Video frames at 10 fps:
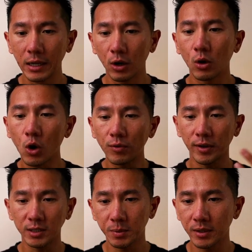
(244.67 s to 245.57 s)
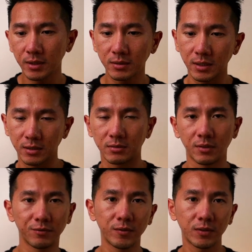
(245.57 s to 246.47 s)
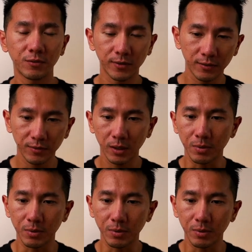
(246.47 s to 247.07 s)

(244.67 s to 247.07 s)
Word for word: Overall experience is fifty fifty,